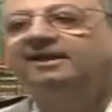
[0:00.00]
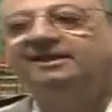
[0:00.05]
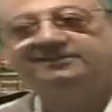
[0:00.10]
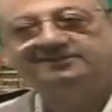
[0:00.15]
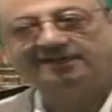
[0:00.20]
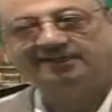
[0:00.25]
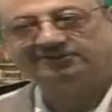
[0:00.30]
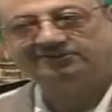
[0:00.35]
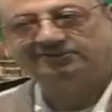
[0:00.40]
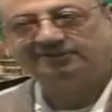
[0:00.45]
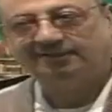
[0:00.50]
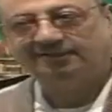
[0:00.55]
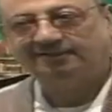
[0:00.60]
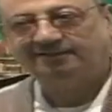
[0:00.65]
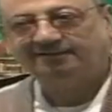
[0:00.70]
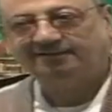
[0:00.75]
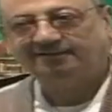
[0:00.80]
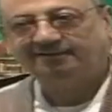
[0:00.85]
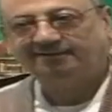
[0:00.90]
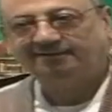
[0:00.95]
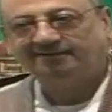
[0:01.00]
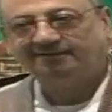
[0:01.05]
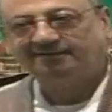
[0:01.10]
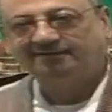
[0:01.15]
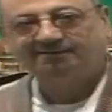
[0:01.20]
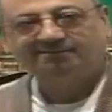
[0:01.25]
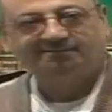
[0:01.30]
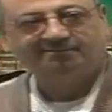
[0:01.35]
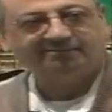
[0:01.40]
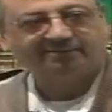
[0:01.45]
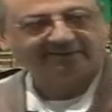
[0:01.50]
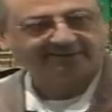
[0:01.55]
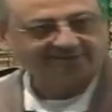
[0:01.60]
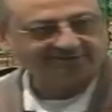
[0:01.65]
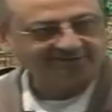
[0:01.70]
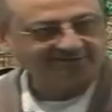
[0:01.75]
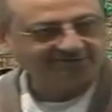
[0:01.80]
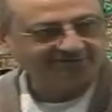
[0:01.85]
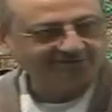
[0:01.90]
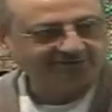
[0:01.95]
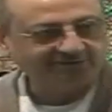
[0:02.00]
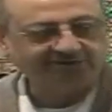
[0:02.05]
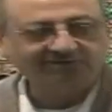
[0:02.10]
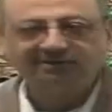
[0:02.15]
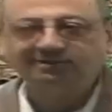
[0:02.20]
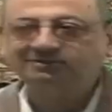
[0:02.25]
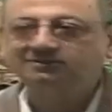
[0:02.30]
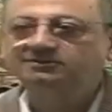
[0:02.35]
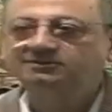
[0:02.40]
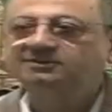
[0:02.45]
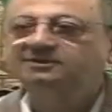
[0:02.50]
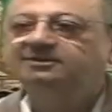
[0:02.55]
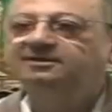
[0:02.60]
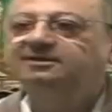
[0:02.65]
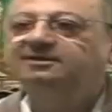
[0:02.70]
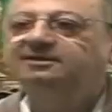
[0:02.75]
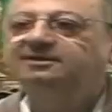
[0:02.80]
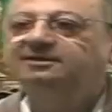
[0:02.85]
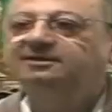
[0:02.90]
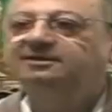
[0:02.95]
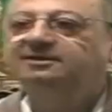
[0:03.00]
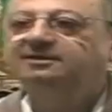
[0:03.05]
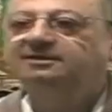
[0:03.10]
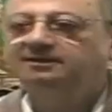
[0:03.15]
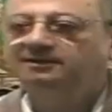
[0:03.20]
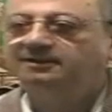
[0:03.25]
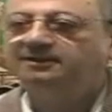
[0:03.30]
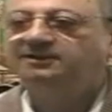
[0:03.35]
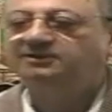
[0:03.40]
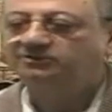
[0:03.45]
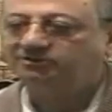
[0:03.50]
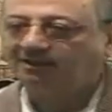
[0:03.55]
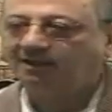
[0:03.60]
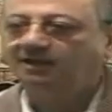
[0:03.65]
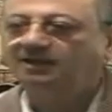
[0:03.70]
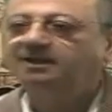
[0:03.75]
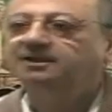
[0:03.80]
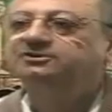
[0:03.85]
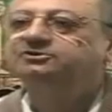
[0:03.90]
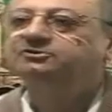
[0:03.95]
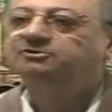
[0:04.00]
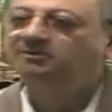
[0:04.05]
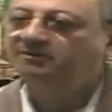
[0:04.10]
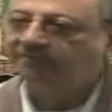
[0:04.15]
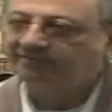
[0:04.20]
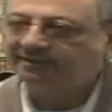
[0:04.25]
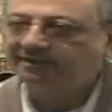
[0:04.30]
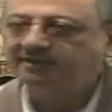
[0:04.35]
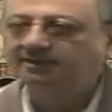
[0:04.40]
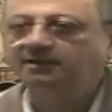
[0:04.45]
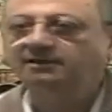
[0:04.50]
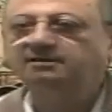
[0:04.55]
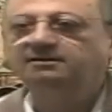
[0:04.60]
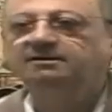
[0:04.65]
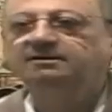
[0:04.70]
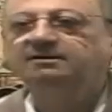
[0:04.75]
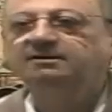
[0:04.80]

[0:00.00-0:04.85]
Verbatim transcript: As I said, brothers and sisters, inshallah, you will read it